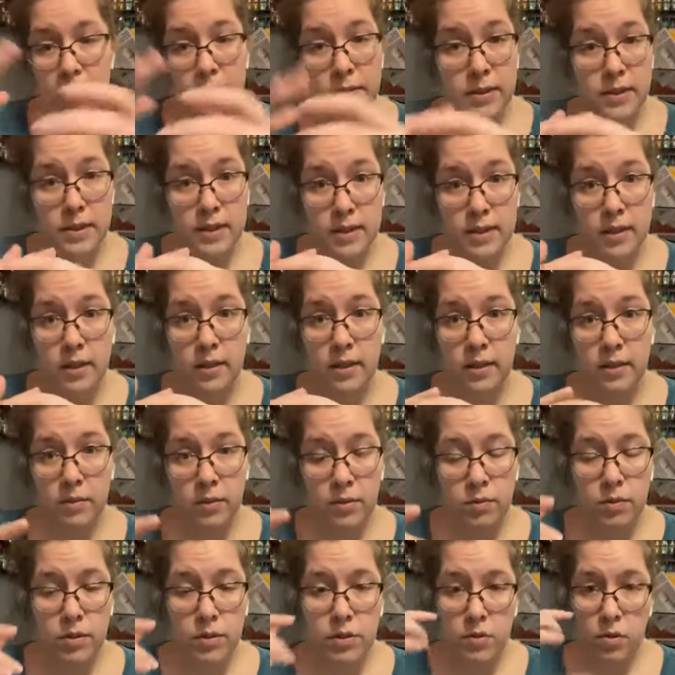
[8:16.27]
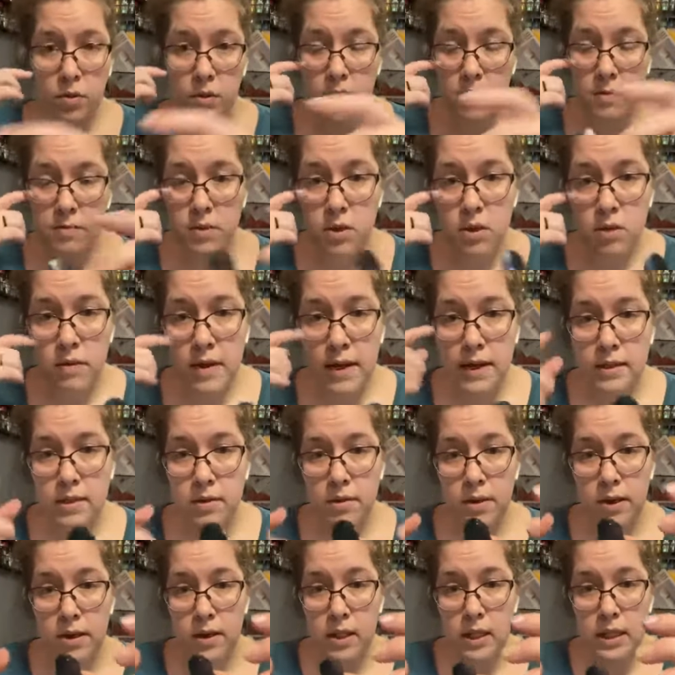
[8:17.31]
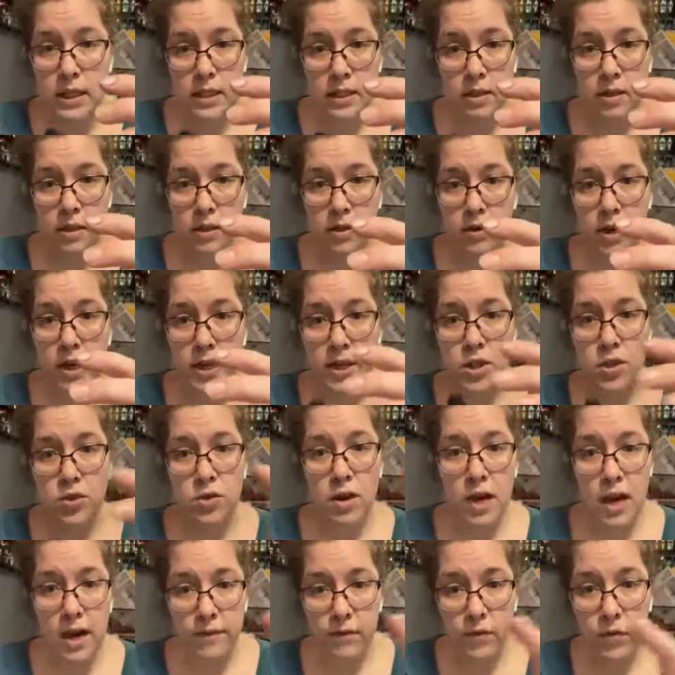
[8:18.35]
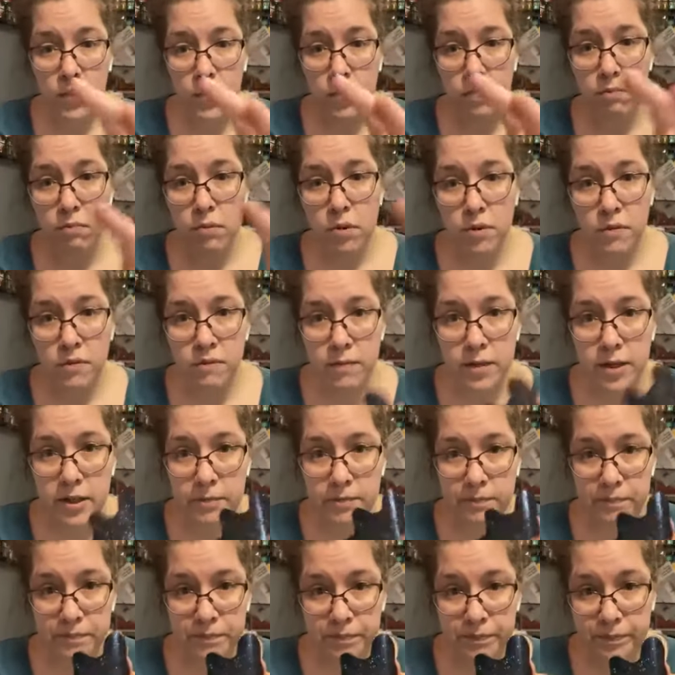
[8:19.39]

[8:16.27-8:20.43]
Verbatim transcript: I would seal it with Rust-Oleum 2X so none of this glitter has travel or movement.